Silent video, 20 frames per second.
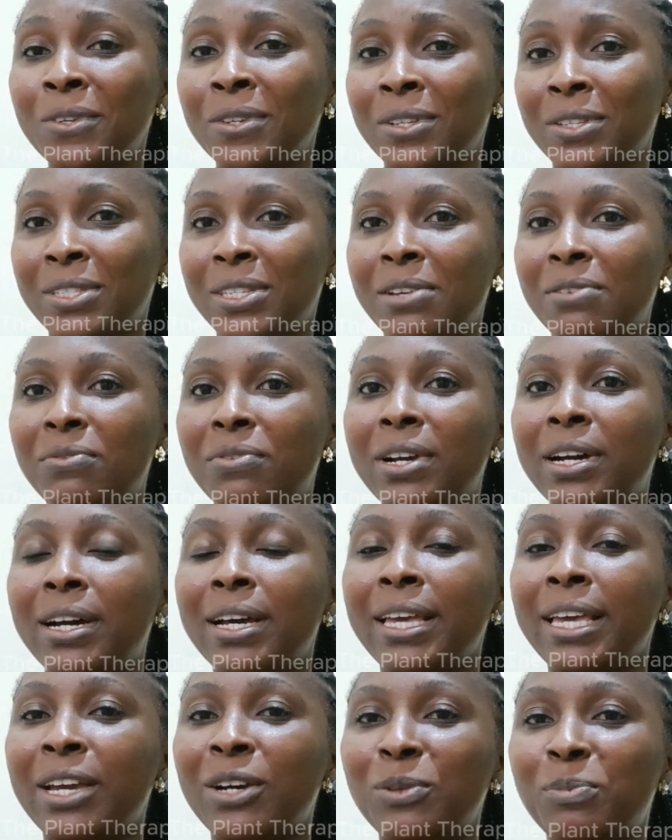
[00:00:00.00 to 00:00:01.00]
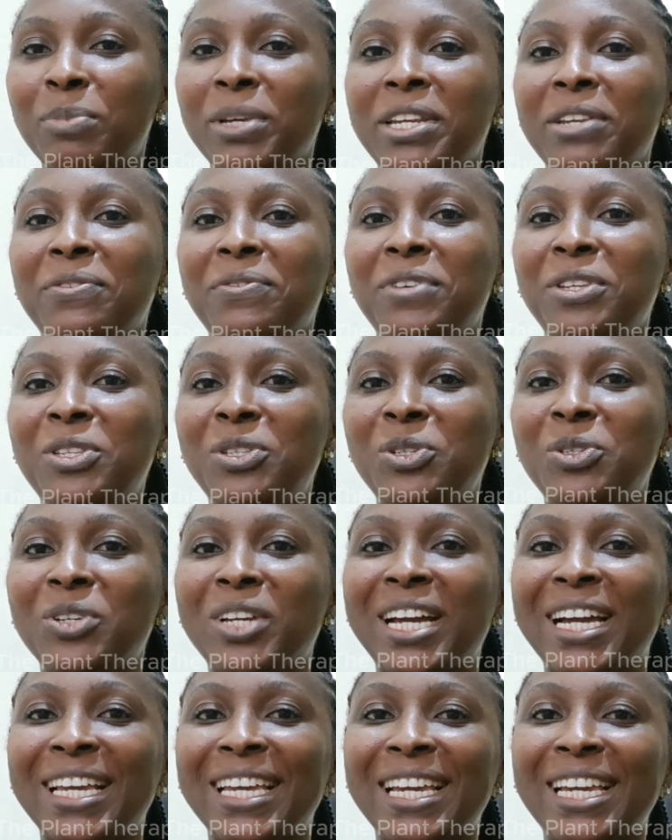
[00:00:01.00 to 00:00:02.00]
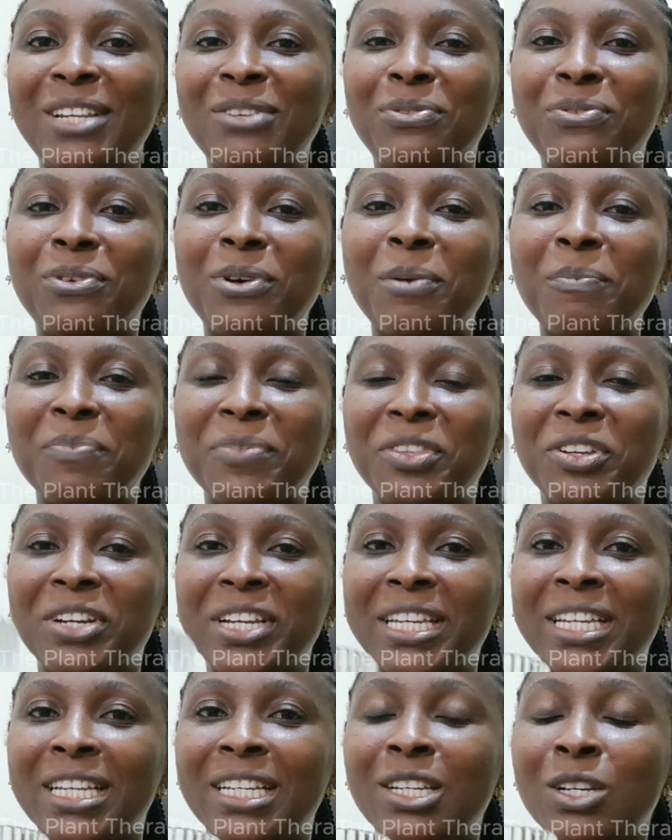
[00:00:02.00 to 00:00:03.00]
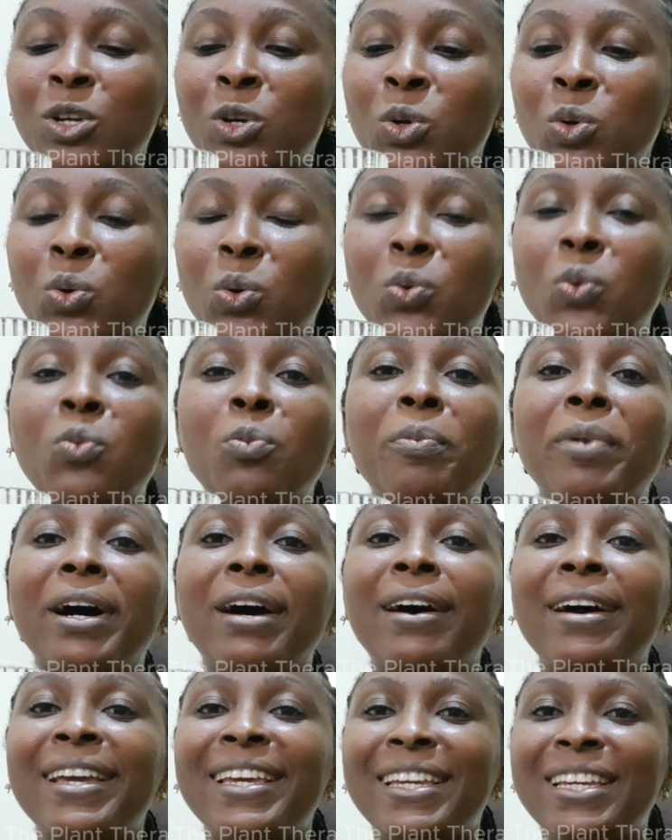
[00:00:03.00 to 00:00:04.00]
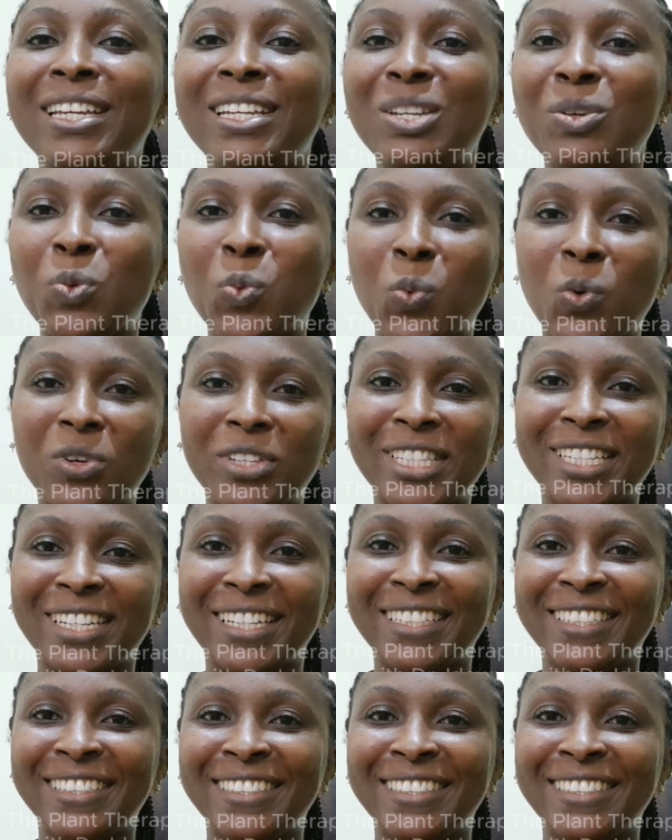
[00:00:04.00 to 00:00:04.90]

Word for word: several health benefits you can get from drinking cucumber in water.